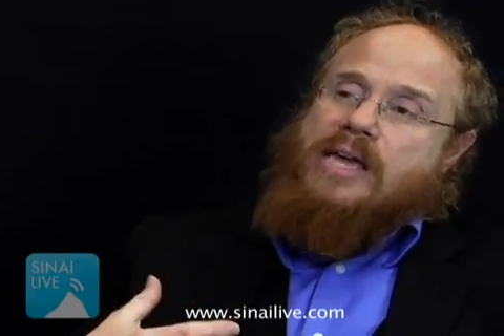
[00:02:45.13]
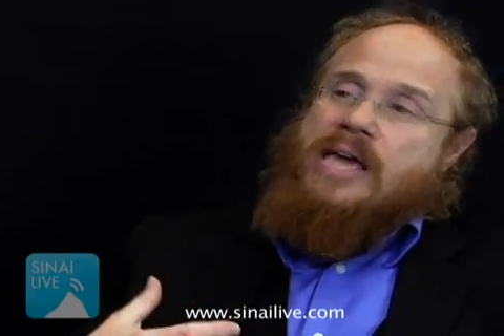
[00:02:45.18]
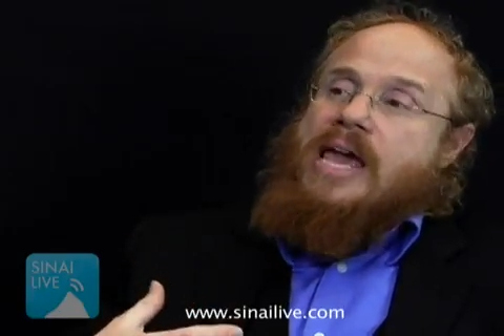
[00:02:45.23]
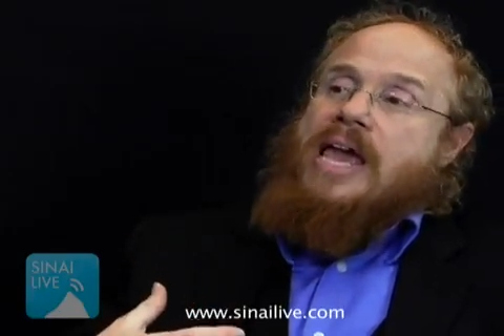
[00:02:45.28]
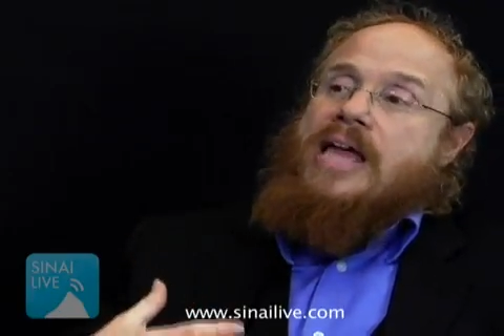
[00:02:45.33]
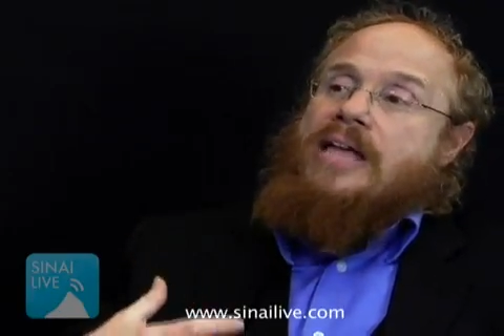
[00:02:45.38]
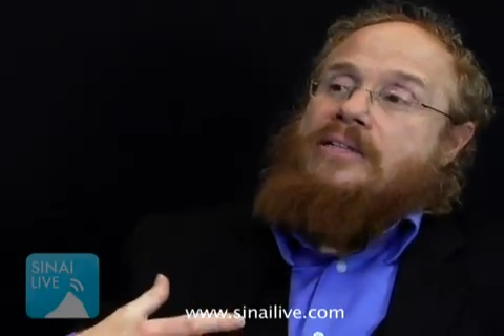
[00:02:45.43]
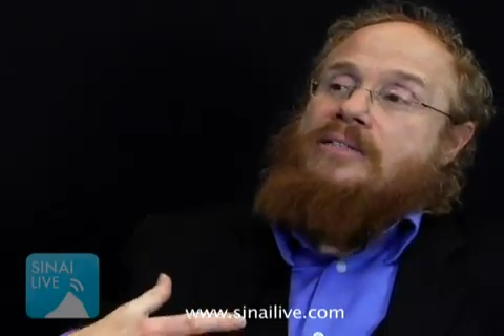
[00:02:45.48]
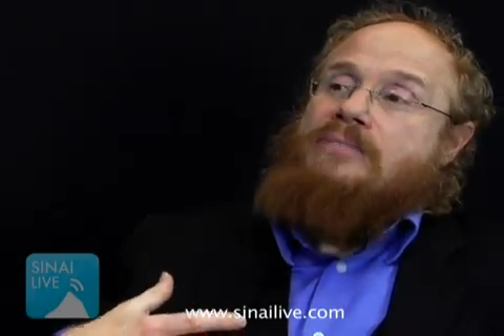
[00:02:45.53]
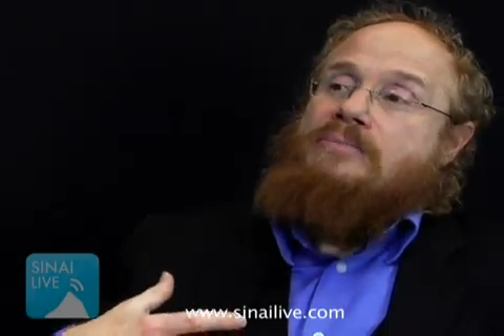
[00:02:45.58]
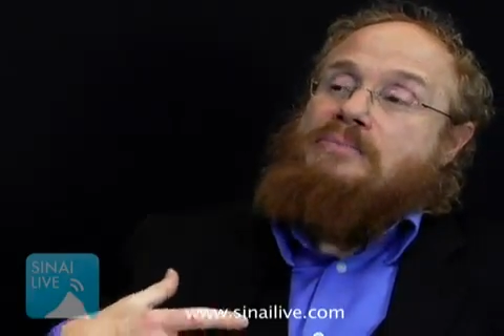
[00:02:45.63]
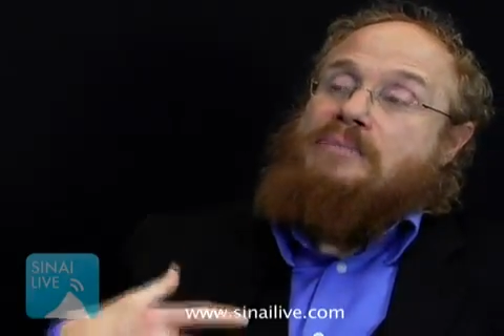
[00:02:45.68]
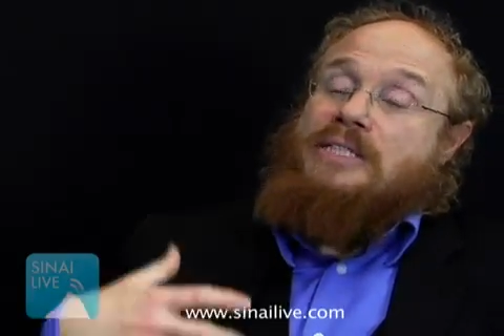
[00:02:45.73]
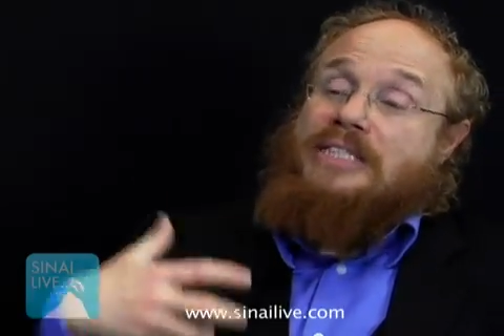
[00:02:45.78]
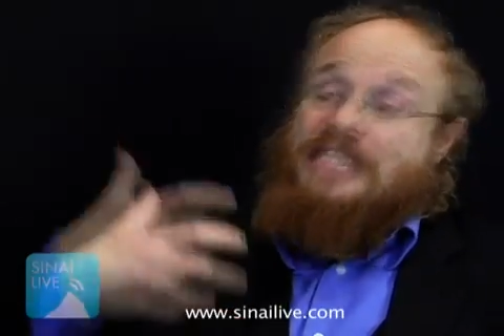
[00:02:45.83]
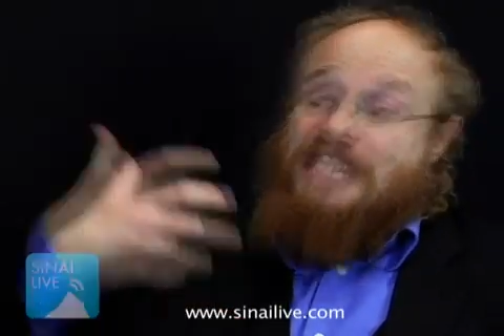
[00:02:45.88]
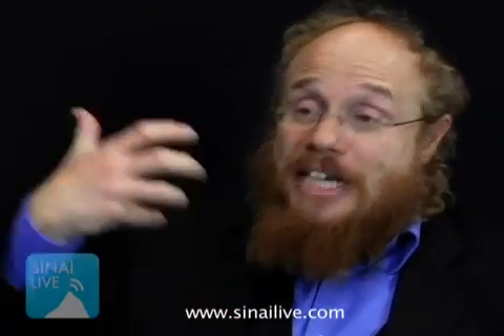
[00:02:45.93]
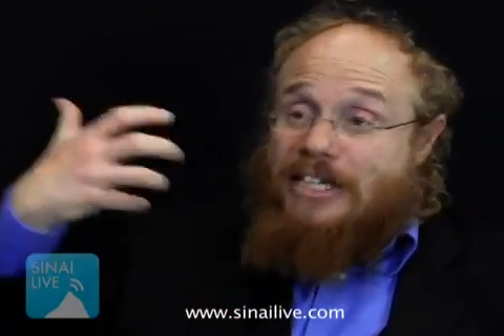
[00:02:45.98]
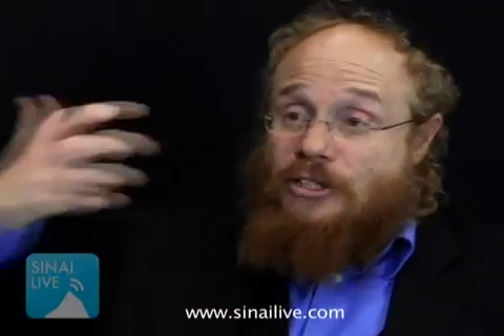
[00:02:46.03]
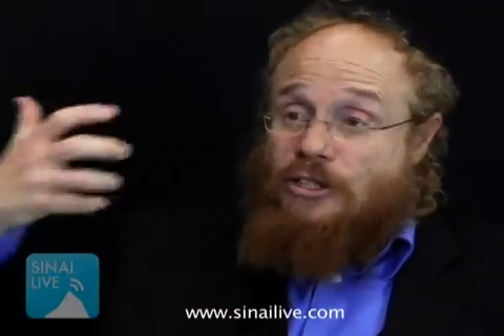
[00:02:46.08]
and
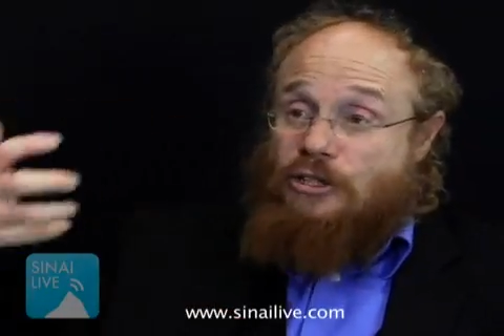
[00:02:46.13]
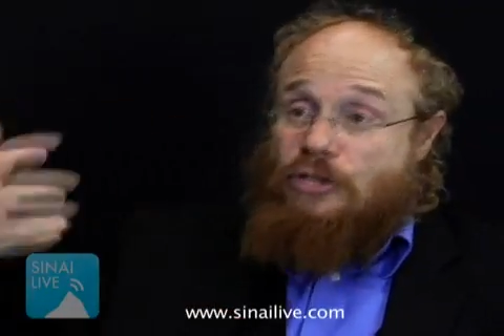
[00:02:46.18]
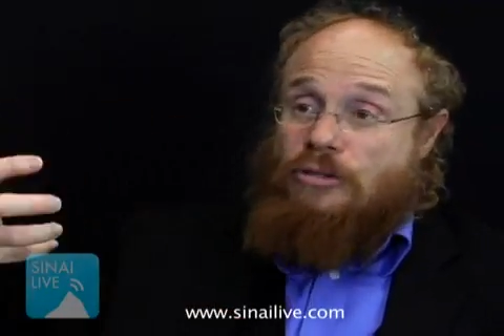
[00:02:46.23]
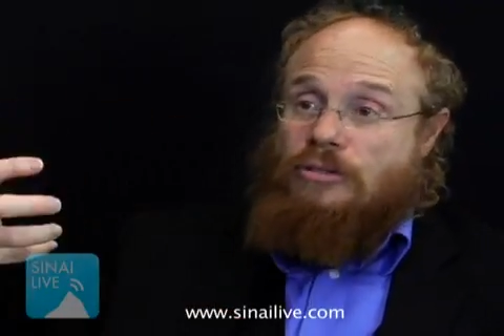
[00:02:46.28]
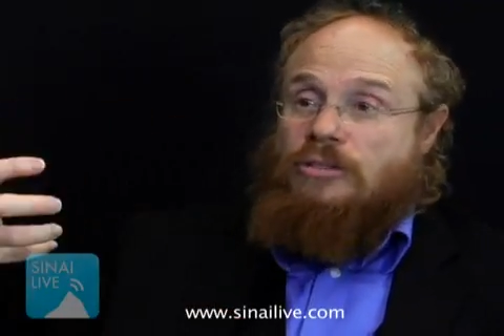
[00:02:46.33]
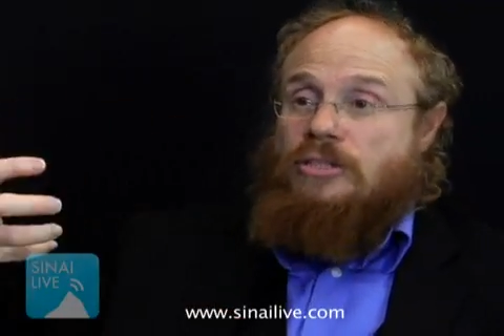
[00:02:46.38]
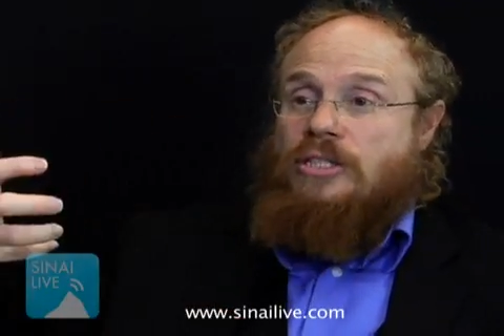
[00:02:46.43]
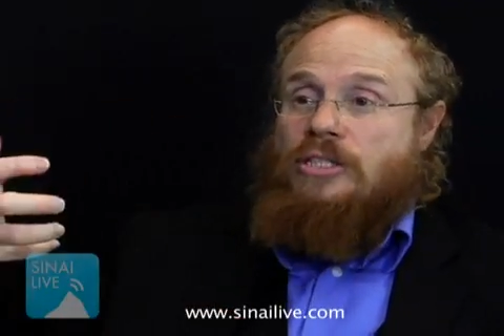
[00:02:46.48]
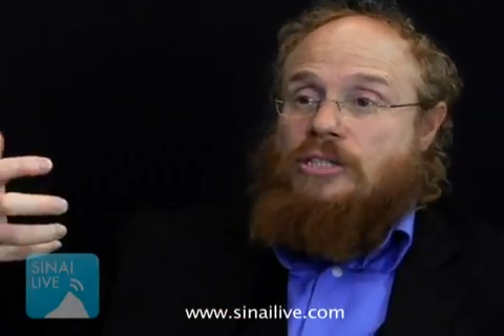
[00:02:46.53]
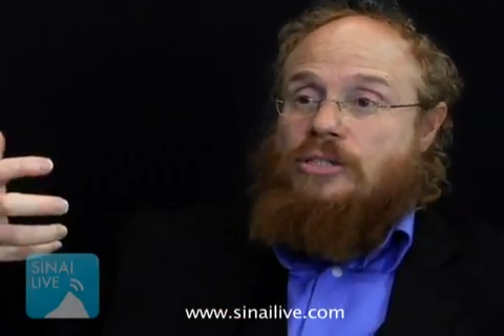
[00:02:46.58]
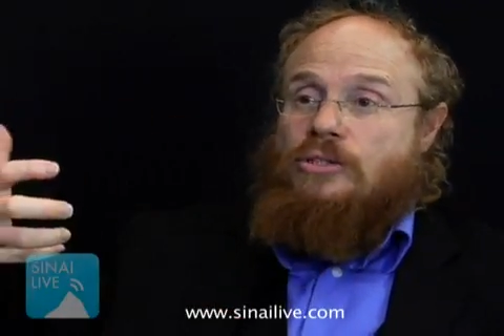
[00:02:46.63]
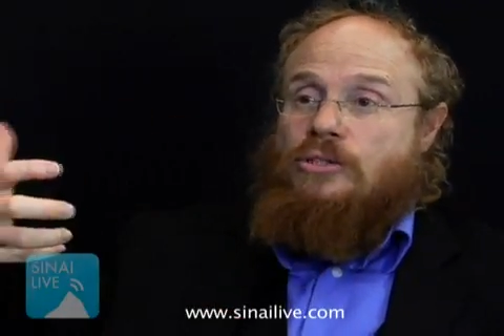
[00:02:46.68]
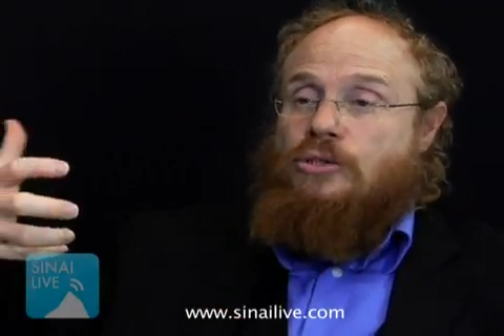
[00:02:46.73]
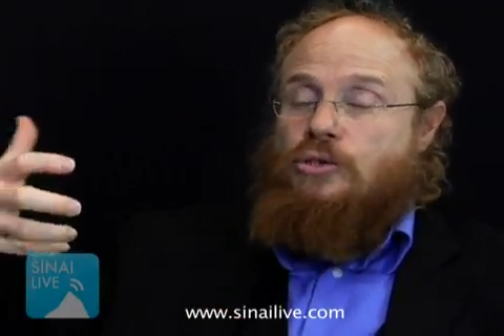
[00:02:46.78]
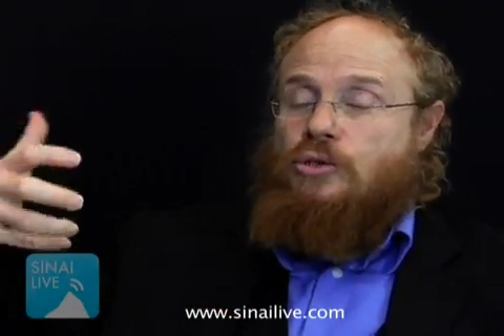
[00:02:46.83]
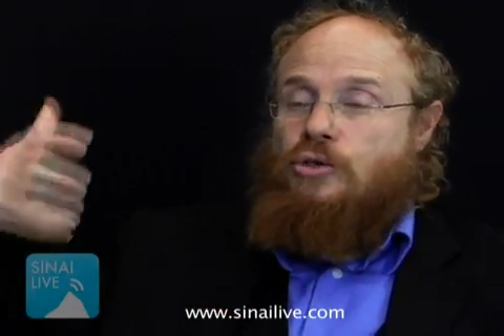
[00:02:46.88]
potentially